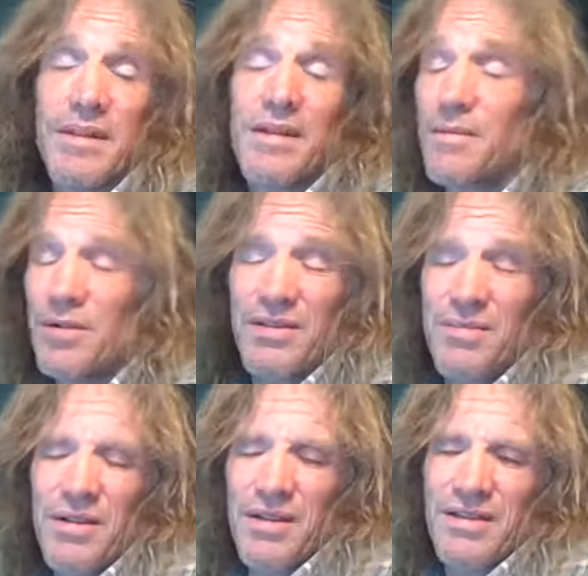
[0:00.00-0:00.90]
Uh, well, you
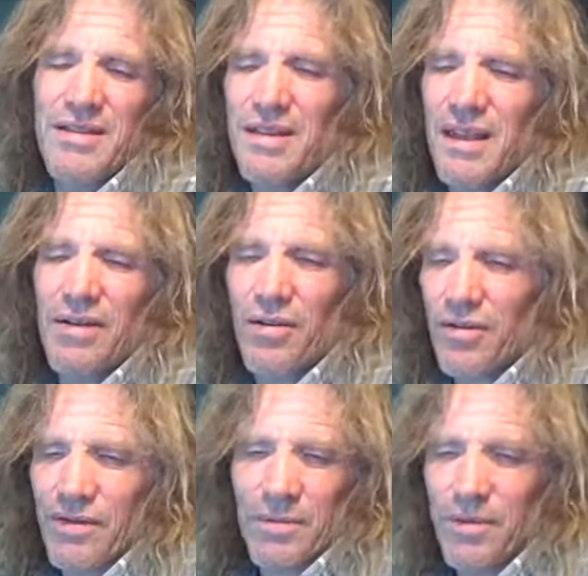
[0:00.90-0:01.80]
look, you see that all
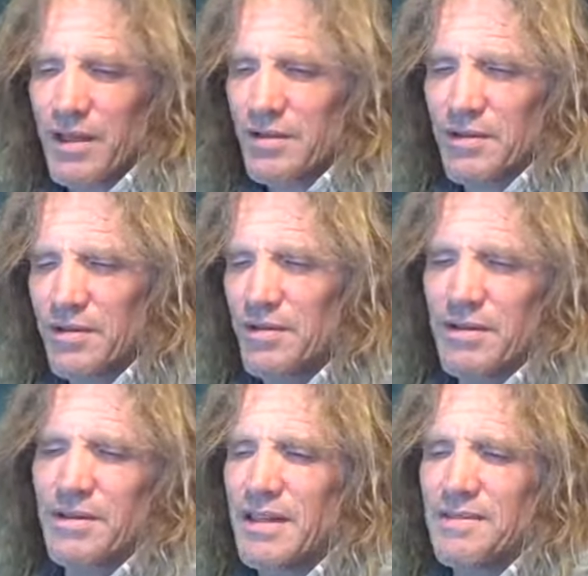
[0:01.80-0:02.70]
over the place too.
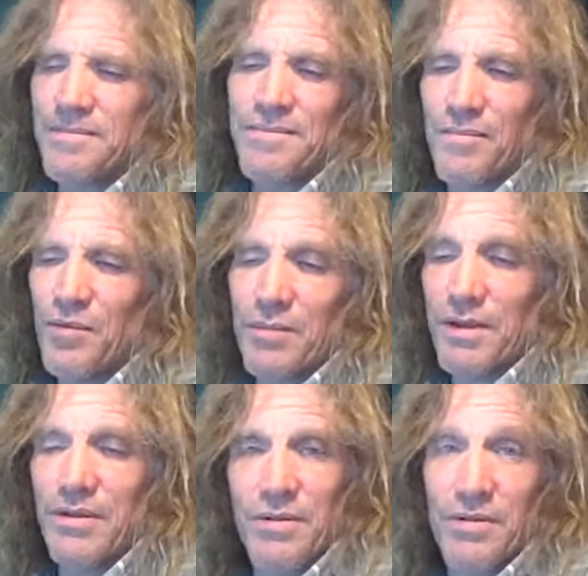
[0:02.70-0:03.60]
You see
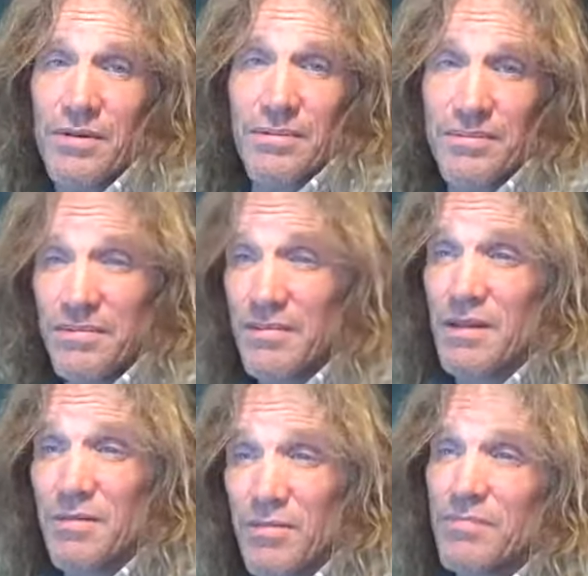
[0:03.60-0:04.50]
women who are, you know,